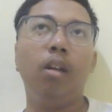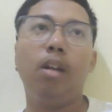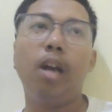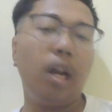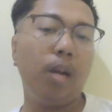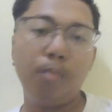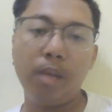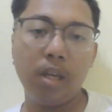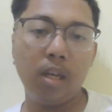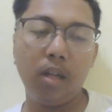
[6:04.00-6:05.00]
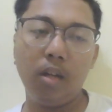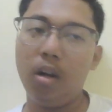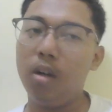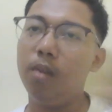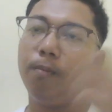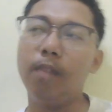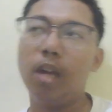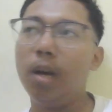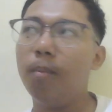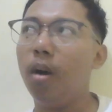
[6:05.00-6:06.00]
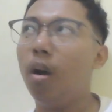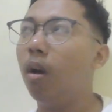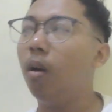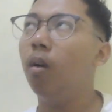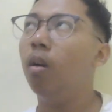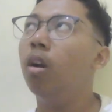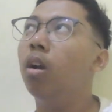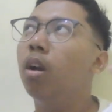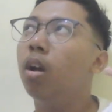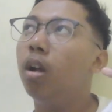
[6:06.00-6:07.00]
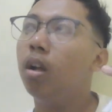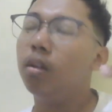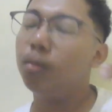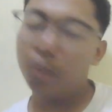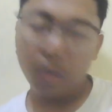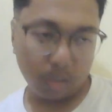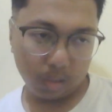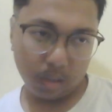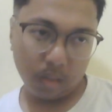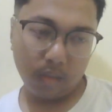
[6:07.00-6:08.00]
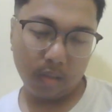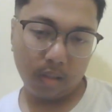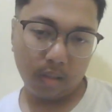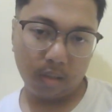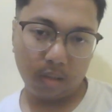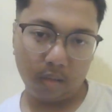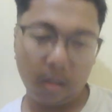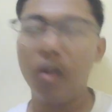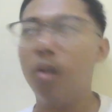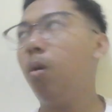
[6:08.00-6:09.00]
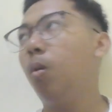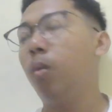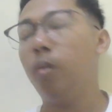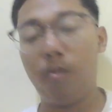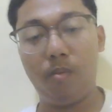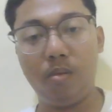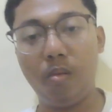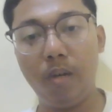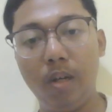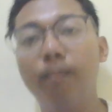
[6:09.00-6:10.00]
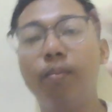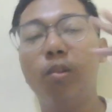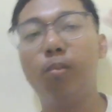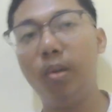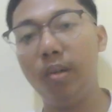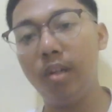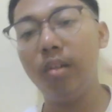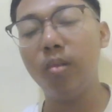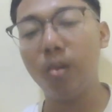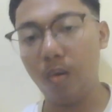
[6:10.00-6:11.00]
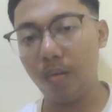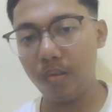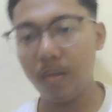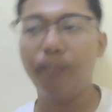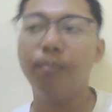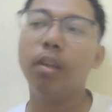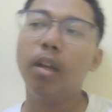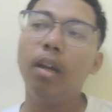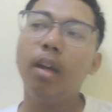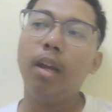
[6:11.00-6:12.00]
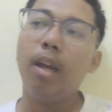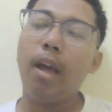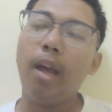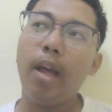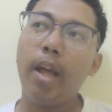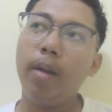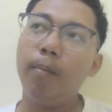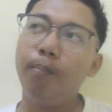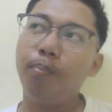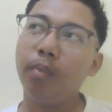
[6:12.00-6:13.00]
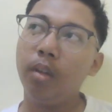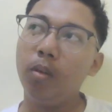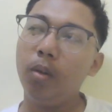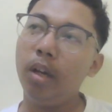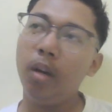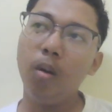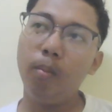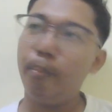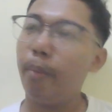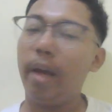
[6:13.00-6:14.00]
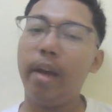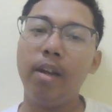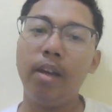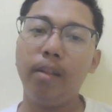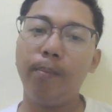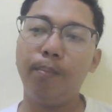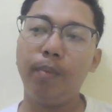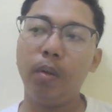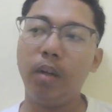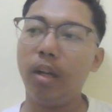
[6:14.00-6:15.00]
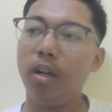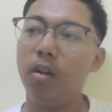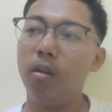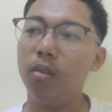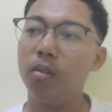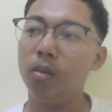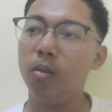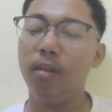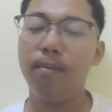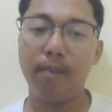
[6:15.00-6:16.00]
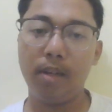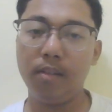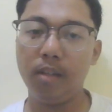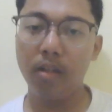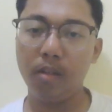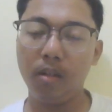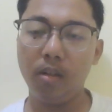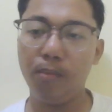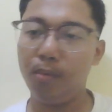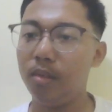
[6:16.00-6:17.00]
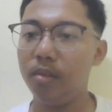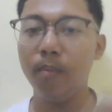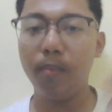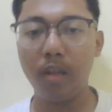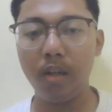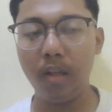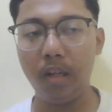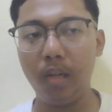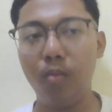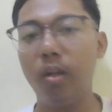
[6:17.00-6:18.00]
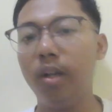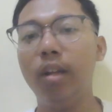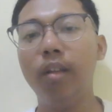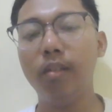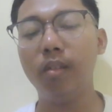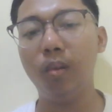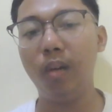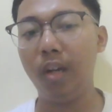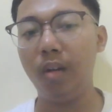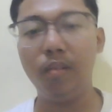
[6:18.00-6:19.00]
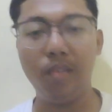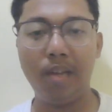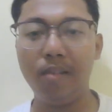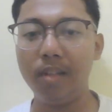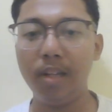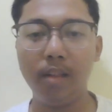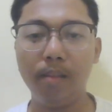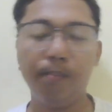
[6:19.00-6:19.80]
dynamic. All of them are spoken sentence. No, sorry, spoken discourse. And you cannot plan it. You cannot also revise it. If you say something, it is what it is. You cannot change it.